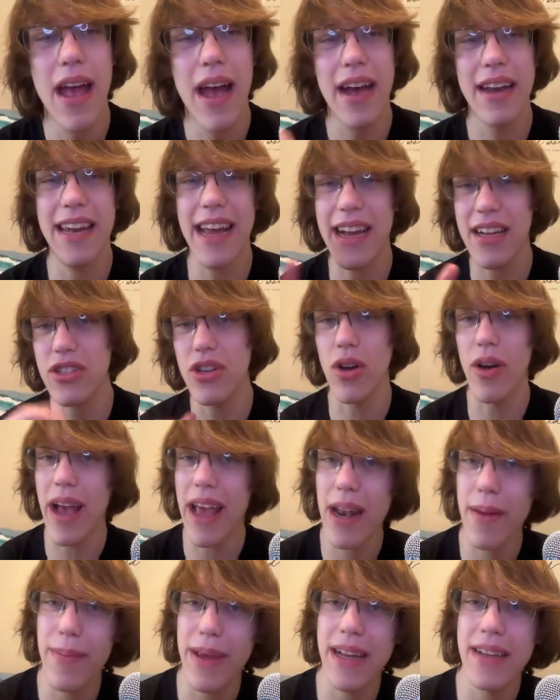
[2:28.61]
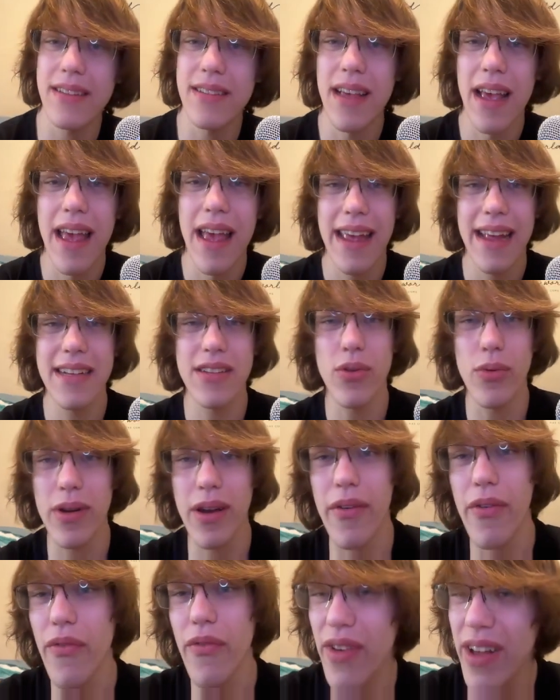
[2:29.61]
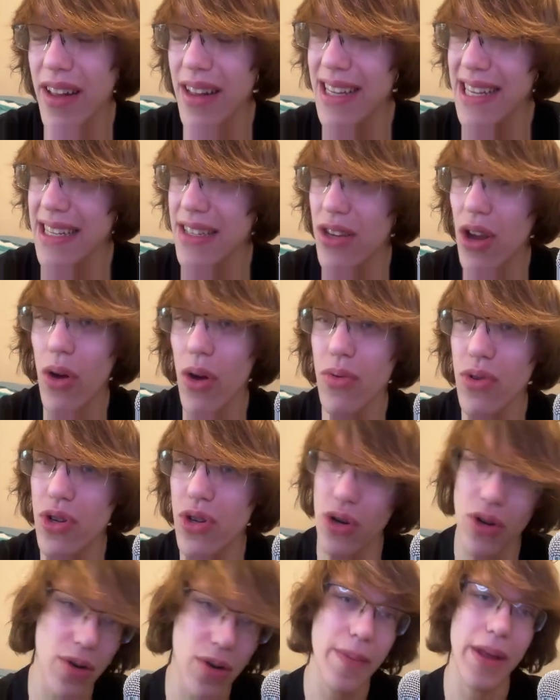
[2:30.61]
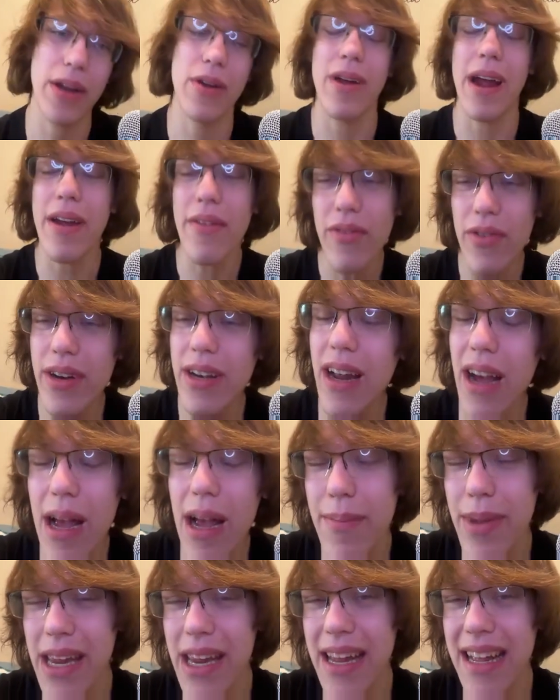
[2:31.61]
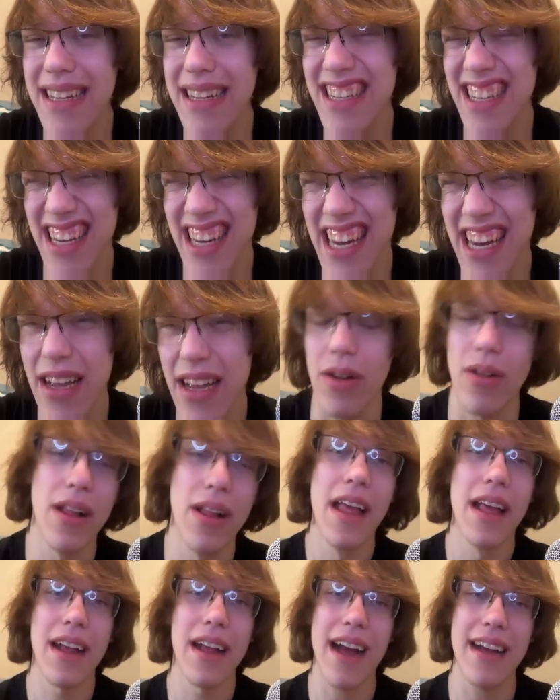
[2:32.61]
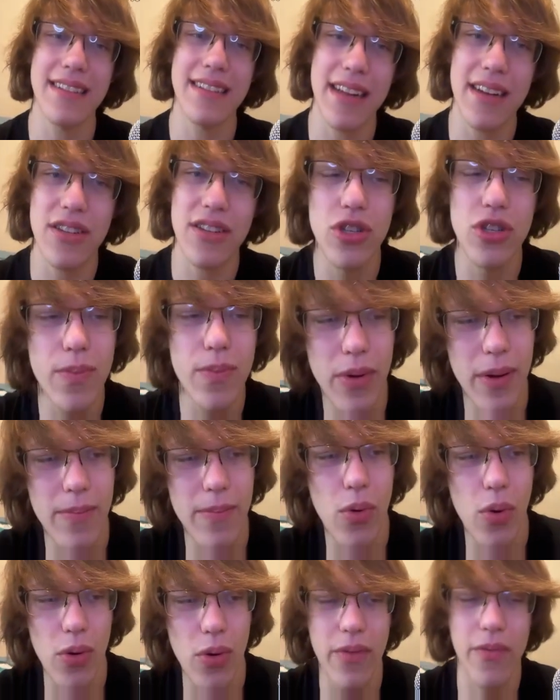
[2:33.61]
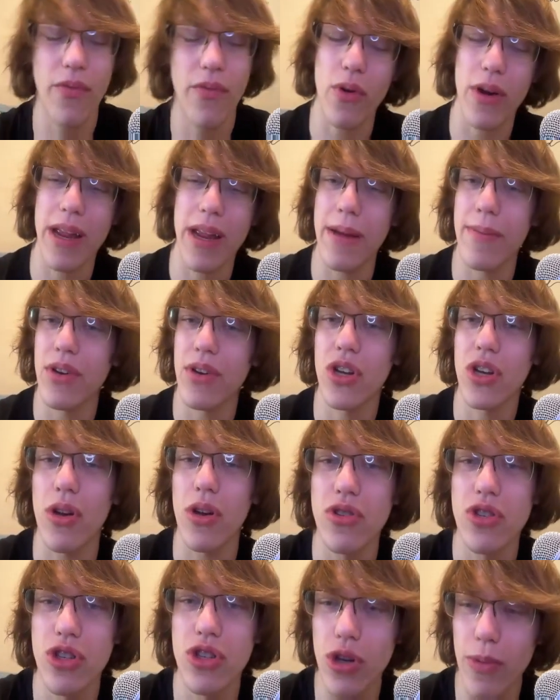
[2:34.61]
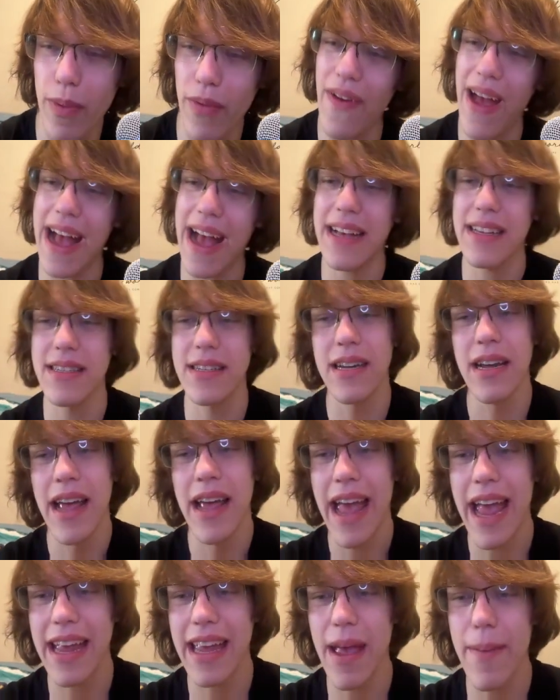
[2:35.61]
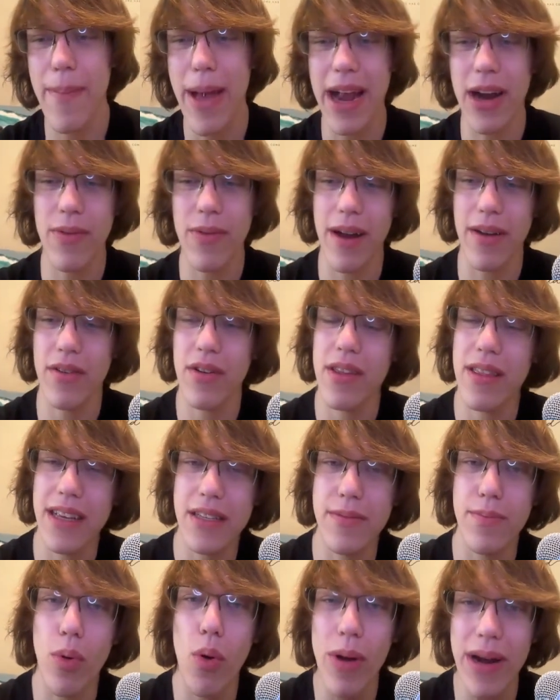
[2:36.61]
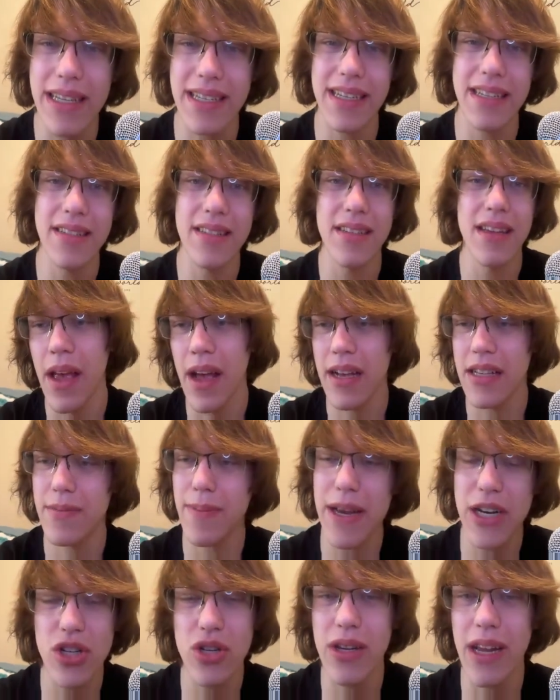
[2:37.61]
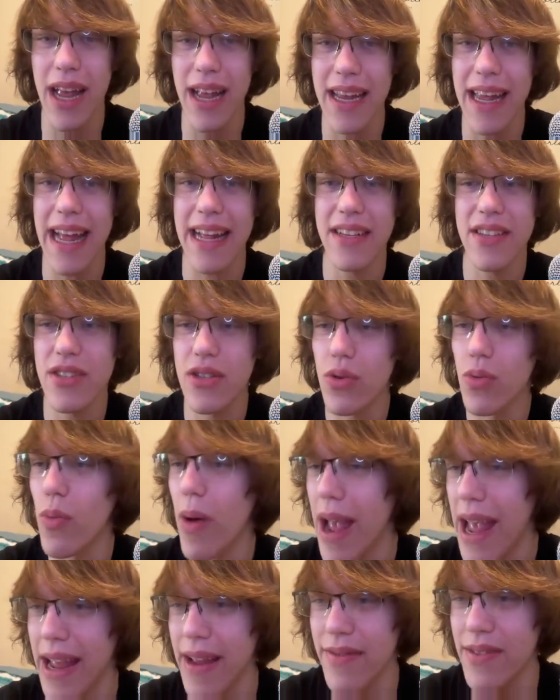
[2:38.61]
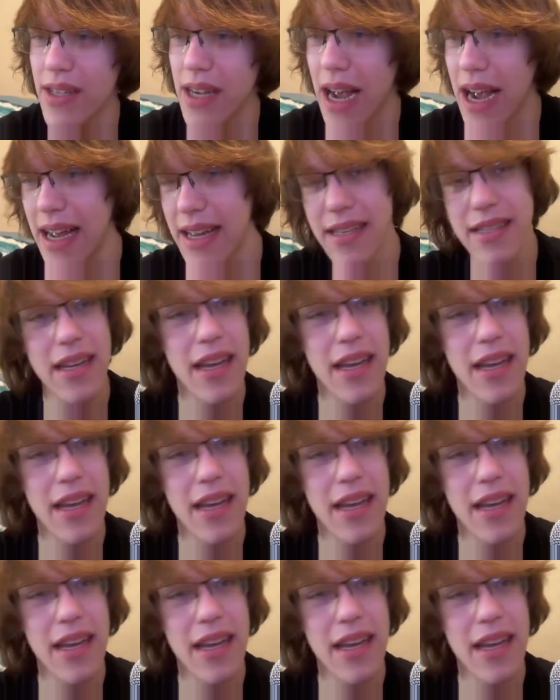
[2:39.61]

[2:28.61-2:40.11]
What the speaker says: Attacks all enemies. He's going to fill his own turn meter every time he gets a kill. Guys, that is super important for him to go super fast and get back around to these poisons, especially against waves, guys.